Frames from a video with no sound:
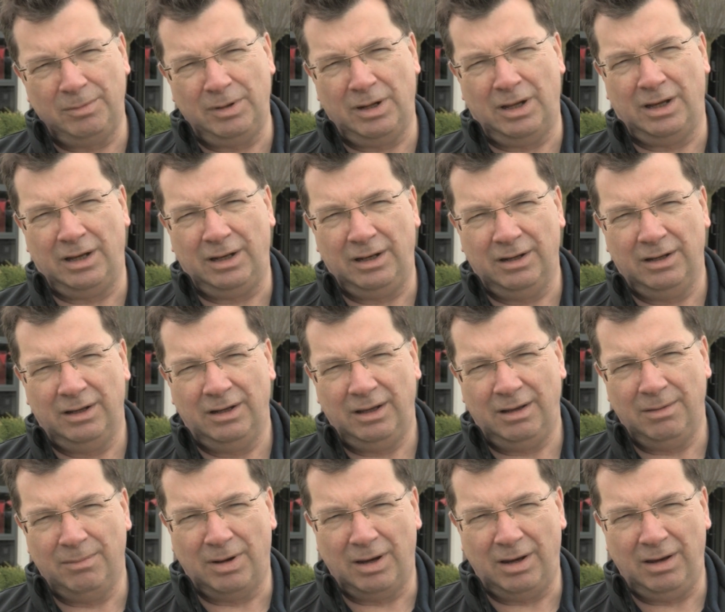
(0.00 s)
line,
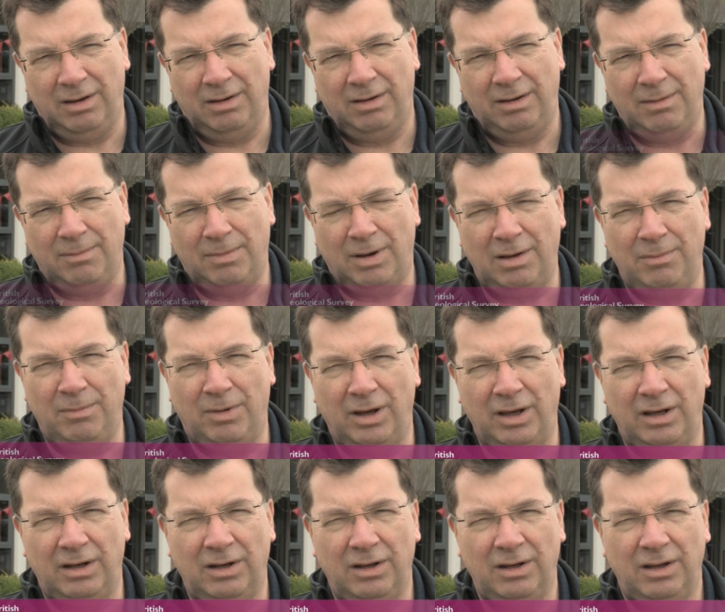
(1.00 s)
in my
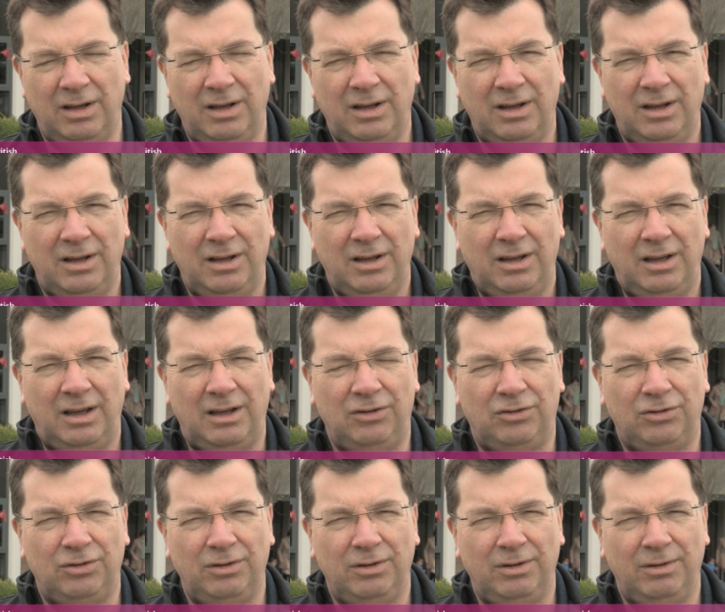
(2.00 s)
mind,
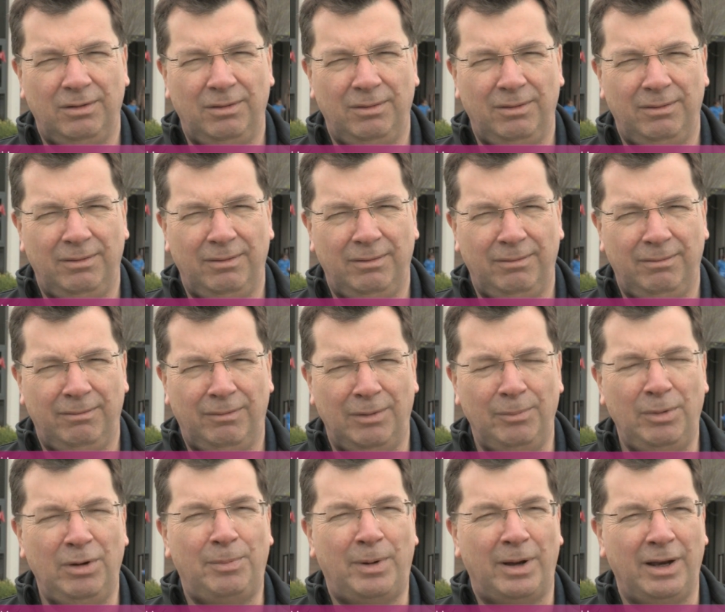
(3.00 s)
is when
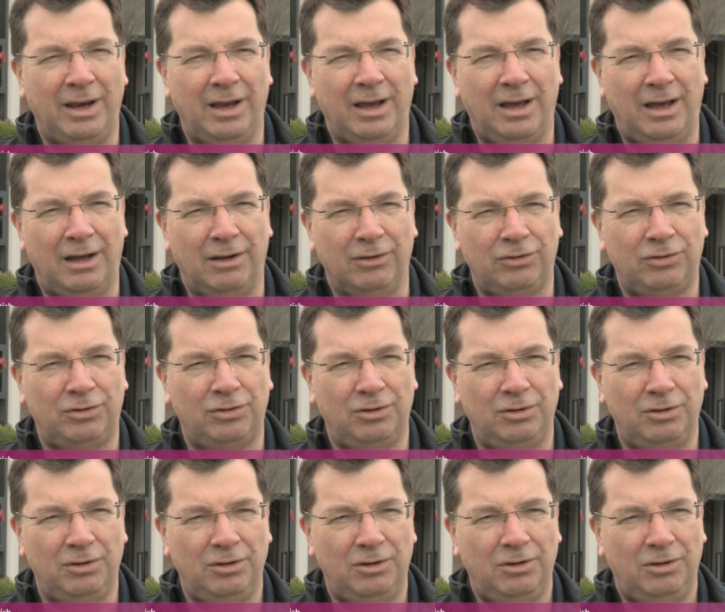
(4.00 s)
we're buying a house,
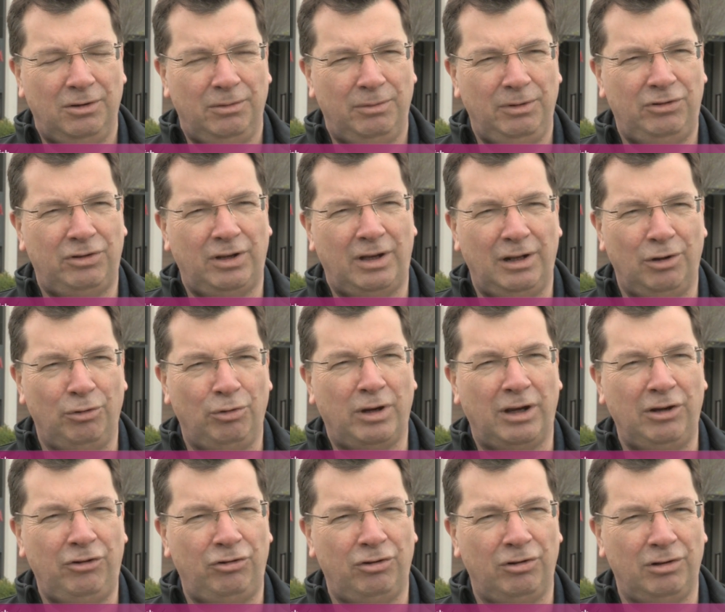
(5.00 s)
we say
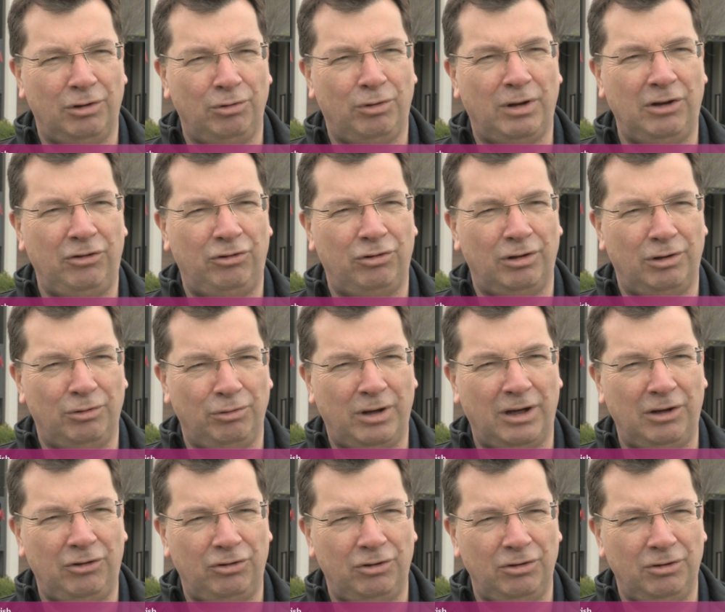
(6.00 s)
location, location,
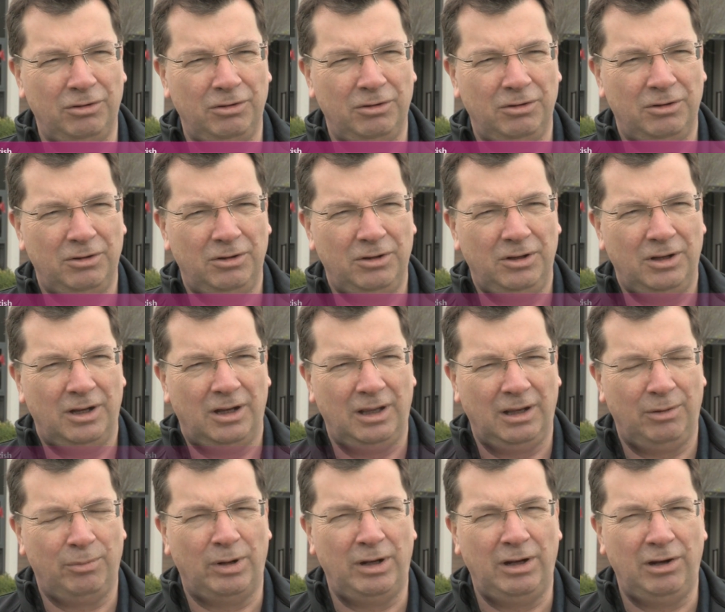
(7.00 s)
location. I
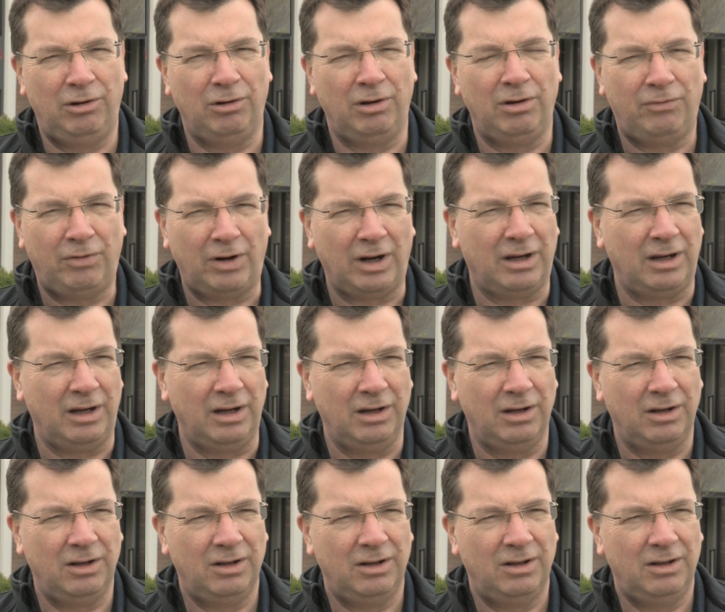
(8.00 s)
think when you're doing fracking
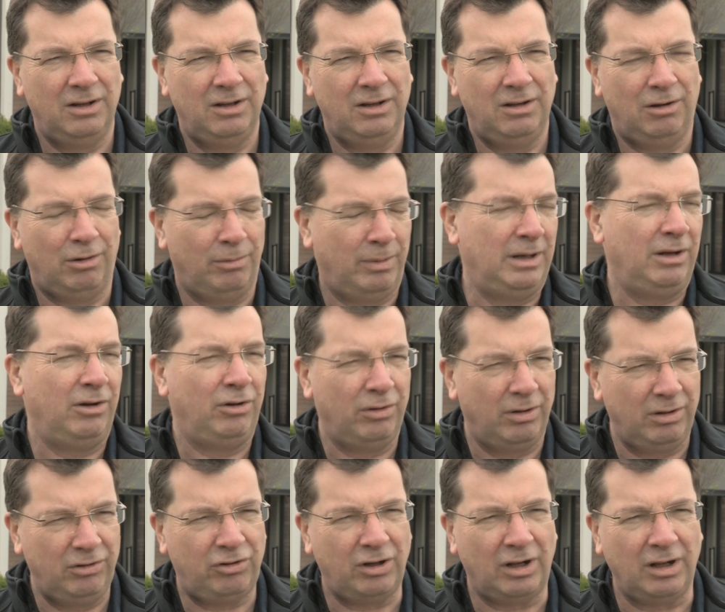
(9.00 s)
or when you're
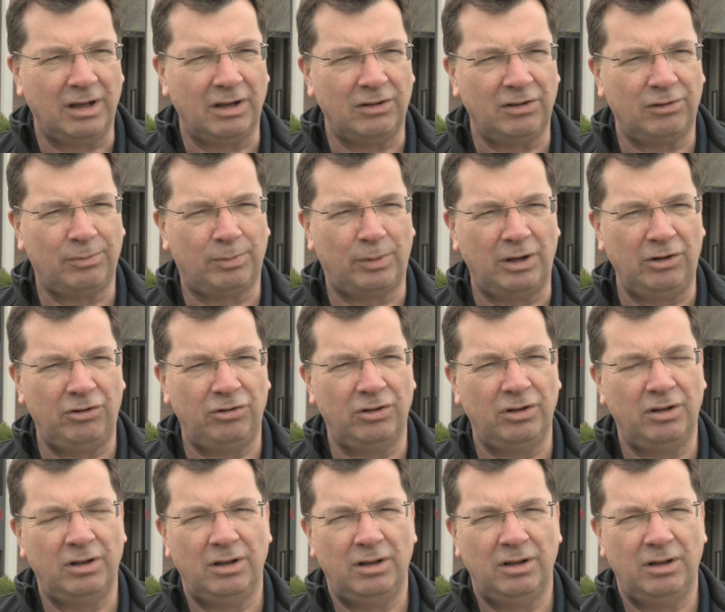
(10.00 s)
doing shale gas exploration,